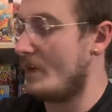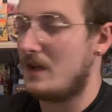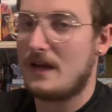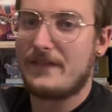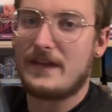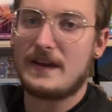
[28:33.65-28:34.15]

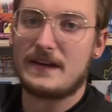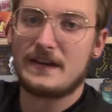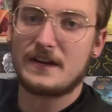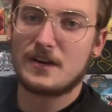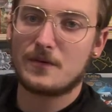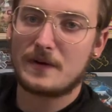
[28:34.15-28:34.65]
And then
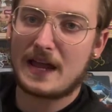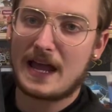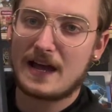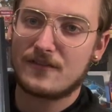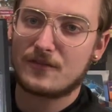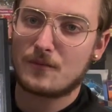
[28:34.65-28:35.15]
here we
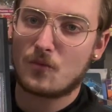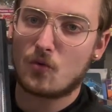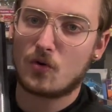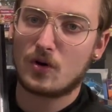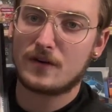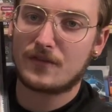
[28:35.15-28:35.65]
have
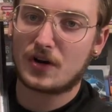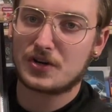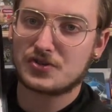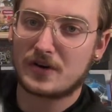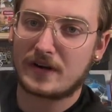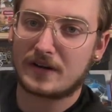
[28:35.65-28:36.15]
more of our
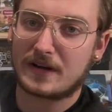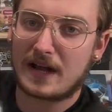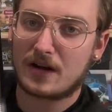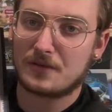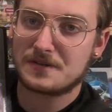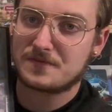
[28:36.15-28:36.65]
trainer
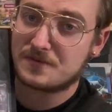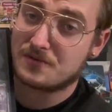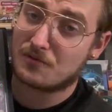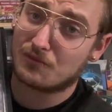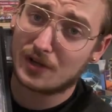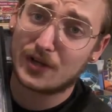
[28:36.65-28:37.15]
galleries, which
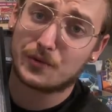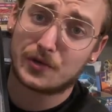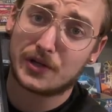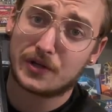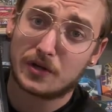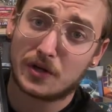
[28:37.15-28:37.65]
were really,
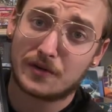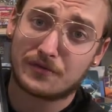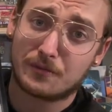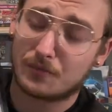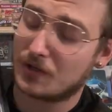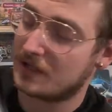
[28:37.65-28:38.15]
really good
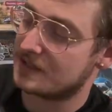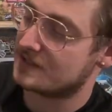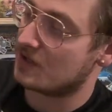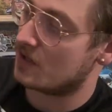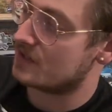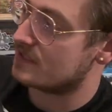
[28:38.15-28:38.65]
from Brilliant
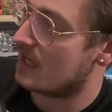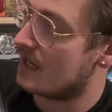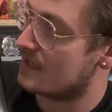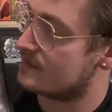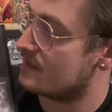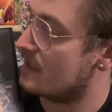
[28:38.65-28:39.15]
Stars.
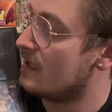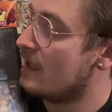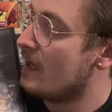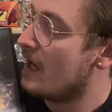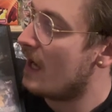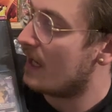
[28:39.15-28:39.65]
Honestly,
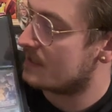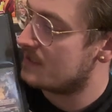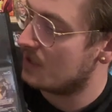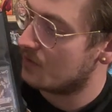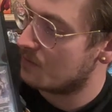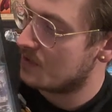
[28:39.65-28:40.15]

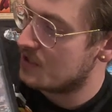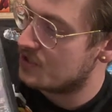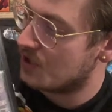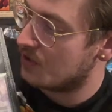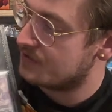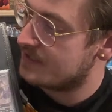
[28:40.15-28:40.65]
Octillery,
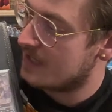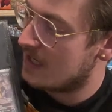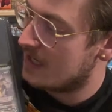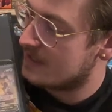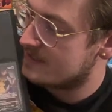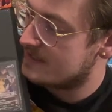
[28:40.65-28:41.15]

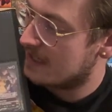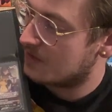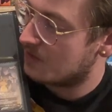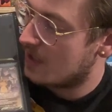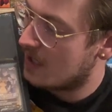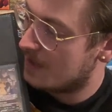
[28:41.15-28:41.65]
Jolteon,
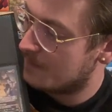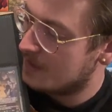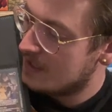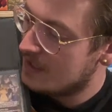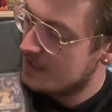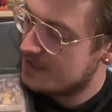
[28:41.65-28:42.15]
Zekrom,
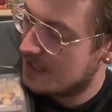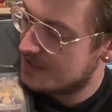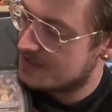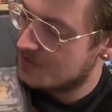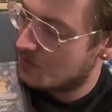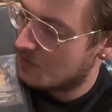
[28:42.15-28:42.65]

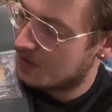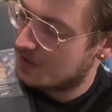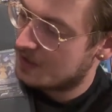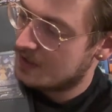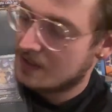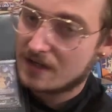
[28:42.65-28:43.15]

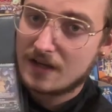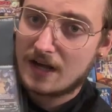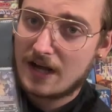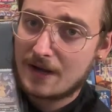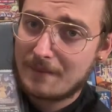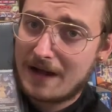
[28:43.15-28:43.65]
Dusknoir,
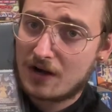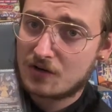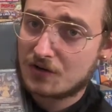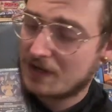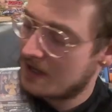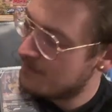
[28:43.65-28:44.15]
um,
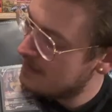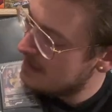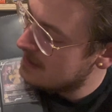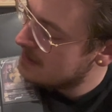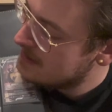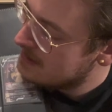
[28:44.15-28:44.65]

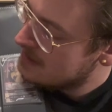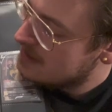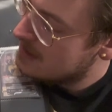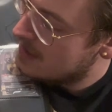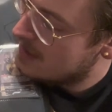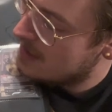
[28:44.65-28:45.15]
Alcremie,
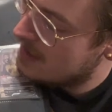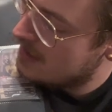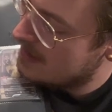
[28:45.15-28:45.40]
uh,